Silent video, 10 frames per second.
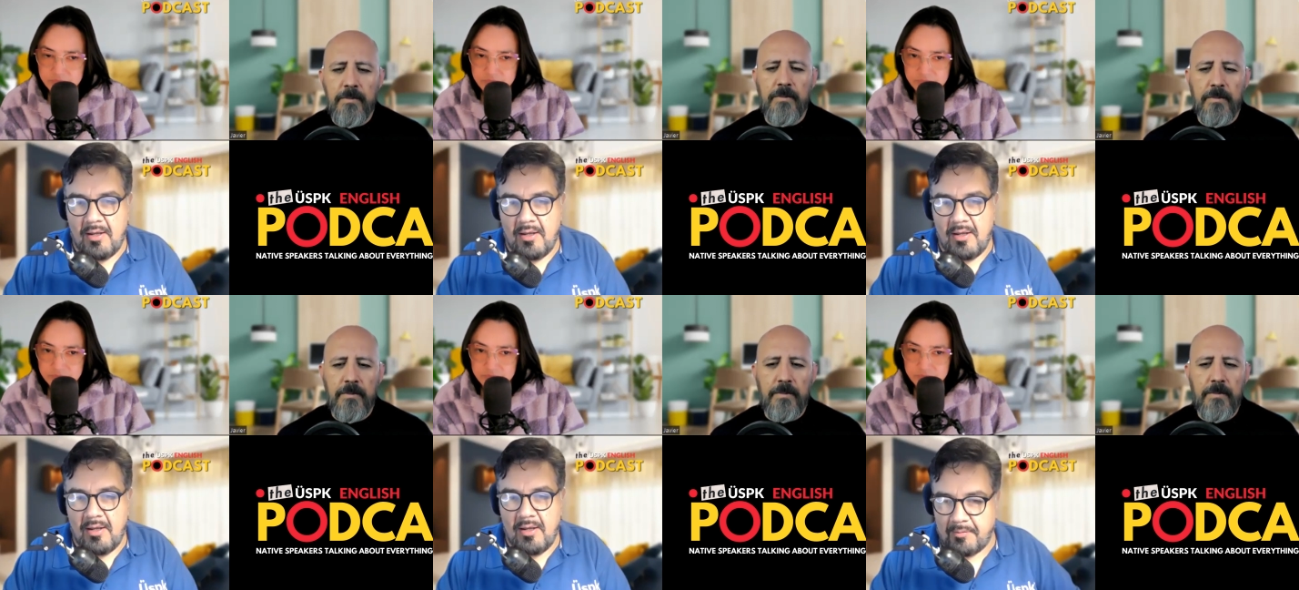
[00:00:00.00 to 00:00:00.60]

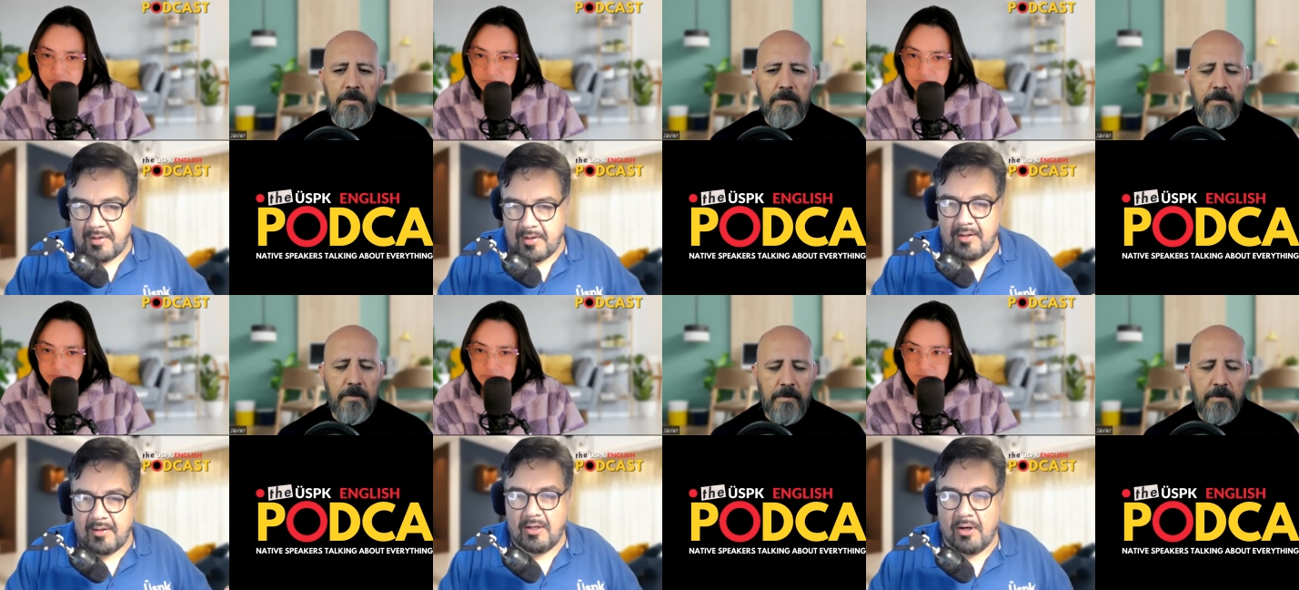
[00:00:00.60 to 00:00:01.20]
Speaker 1: instead of
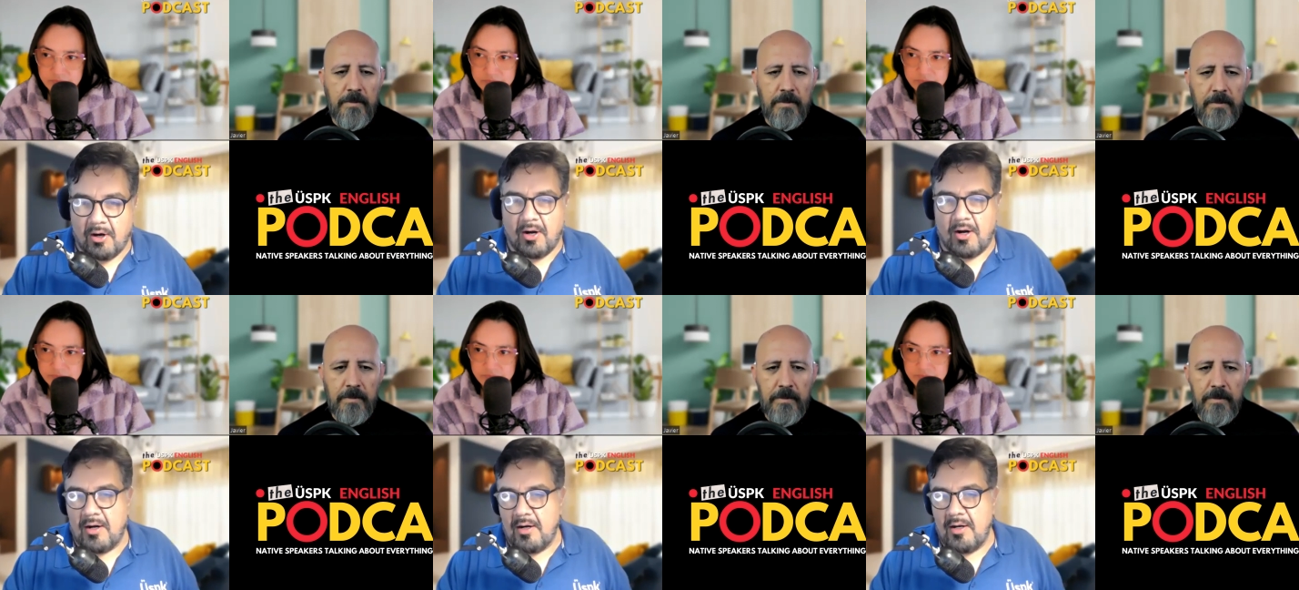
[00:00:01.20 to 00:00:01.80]
saying they
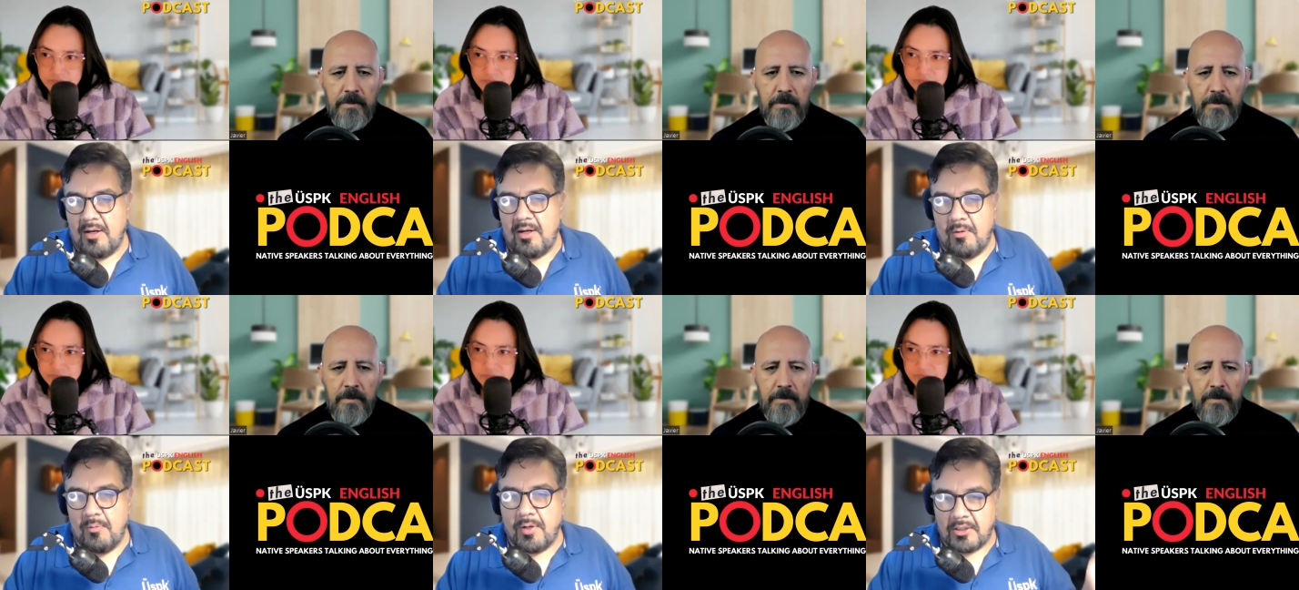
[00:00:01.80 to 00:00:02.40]
are,
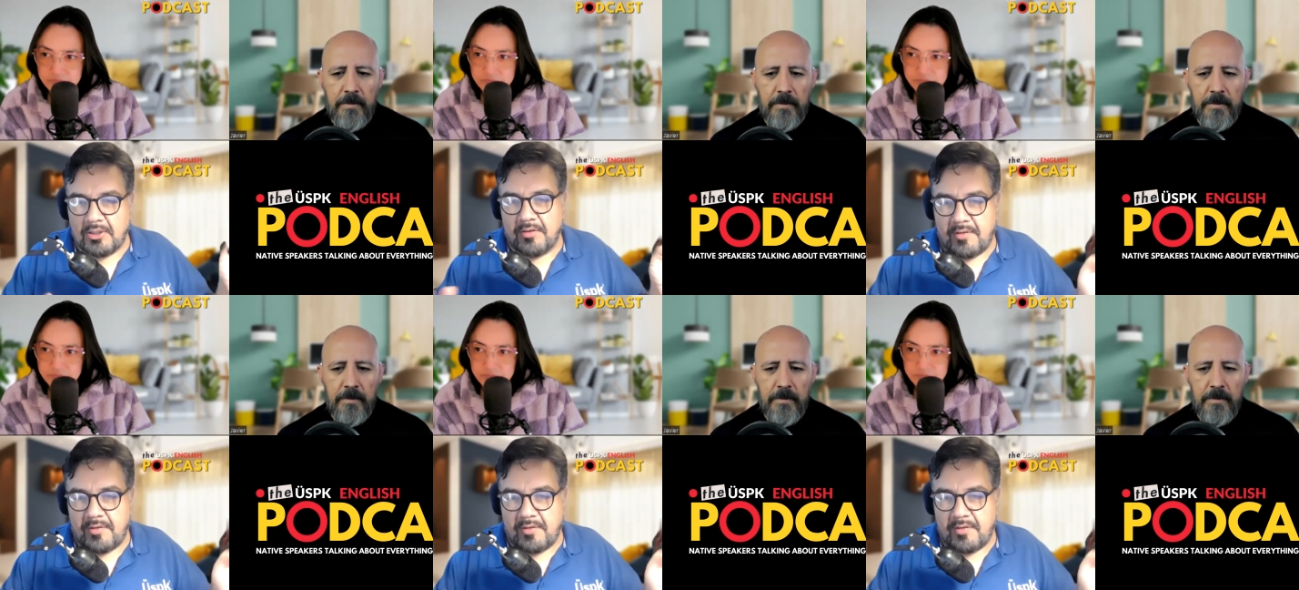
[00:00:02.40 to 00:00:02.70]
we can just